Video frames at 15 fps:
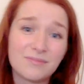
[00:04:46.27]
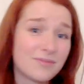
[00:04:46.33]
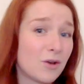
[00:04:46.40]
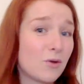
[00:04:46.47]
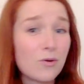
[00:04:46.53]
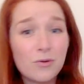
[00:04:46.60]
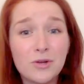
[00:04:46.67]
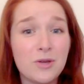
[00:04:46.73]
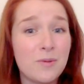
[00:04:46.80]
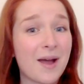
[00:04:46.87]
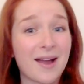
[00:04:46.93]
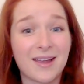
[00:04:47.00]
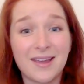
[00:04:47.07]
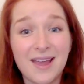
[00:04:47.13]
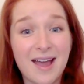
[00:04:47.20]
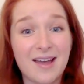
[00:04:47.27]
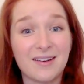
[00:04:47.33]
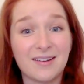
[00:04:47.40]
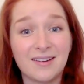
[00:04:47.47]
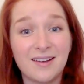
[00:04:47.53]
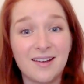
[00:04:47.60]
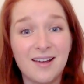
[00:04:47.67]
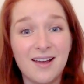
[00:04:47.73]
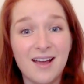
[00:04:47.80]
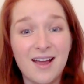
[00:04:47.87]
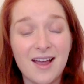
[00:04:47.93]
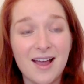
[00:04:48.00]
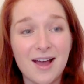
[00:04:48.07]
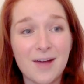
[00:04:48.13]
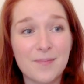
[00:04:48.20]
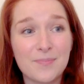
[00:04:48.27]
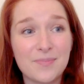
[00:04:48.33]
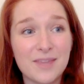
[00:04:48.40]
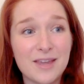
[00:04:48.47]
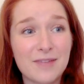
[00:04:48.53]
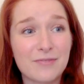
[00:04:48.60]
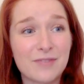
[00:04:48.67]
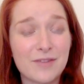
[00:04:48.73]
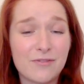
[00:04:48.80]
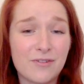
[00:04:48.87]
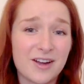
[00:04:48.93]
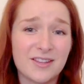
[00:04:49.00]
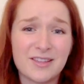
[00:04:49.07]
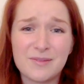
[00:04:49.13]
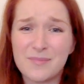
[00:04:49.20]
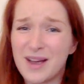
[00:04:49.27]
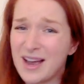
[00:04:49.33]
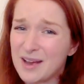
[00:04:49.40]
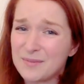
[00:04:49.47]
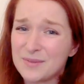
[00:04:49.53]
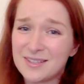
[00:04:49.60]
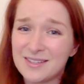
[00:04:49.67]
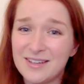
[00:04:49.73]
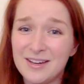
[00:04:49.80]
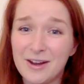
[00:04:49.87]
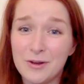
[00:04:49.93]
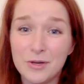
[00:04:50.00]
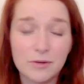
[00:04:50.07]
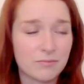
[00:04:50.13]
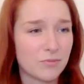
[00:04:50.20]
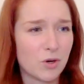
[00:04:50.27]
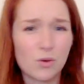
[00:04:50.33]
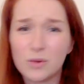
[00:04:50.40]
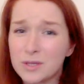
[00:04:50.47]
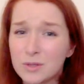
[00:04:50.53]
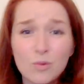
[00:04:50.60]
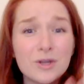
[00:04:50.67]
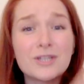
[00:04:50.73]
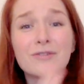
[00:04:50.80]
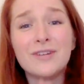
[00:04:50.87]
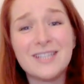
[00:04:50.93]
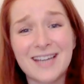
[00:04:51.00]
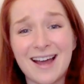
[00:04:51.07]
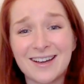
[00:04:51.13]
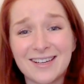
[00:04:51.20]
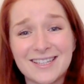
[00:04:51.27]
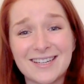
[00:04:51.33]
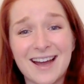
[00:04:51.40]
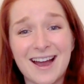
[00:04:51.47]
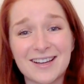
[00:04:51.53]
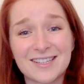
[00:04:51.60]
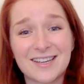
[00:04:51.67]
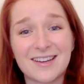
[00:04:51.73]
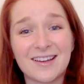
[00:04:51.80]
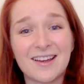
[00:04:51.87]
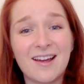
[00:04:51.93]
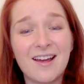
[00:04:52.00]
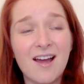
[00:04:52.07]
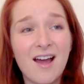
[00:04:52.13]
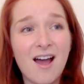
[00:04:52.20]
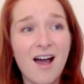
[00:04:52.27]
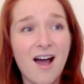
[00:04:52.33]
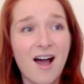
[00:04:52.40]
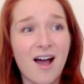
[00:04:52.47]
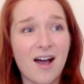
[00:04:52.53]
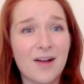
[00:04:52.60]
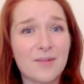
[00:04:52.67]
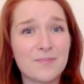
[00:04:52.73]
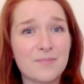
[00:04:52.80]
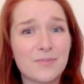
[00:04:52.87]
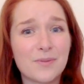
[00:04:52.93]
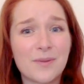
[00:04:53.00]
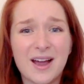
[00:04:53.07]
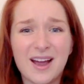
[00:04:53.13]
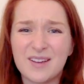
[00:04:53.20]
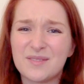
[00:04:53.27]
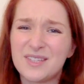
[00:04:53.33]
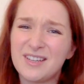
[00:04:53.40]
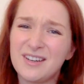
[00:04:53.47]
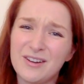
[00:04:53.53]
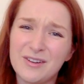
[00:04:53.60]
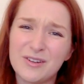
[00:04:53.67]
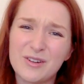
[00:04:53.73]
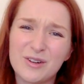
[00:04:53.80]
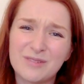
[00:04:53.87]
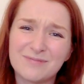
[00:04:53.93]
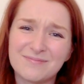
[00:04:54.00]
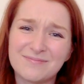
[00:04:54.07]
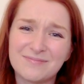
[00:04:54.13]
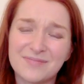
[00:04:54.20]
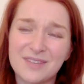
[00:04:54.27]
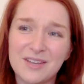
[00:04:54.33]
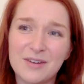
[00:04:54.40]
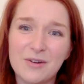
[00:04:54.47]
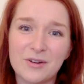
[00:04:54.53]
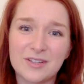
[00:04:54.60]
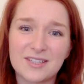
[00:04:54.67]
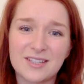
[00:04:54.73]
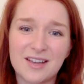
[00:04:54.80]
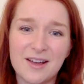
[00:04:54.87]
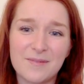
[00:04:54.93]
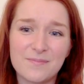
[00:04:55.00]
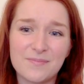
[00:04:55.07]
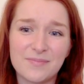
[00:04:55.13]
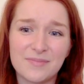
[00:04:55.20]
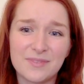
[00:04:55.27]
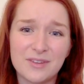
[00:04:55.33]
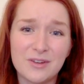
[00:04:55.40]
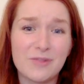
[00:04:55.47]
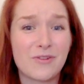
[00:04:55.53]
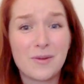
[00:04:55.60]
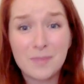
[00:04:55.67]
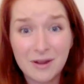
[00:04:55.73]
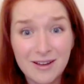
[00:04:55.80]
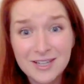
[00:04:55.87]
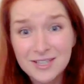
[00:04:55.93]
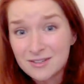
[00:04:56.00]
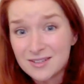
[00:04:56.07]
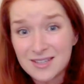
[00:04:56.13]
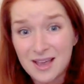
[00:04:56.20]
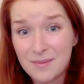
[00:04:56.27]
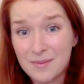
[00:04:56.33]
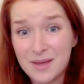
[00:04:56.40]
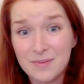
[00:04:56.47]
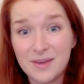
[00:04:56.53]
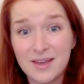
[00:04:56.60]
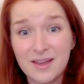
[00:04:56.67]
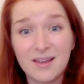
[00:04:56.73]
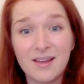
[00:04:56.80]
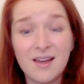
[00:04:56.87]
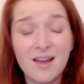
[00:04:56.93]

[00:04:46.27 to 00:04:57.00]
they'll call you back again. If they find that perhaps you're this wonderfully talented actor, but perhaps you're not very polite on set maybe,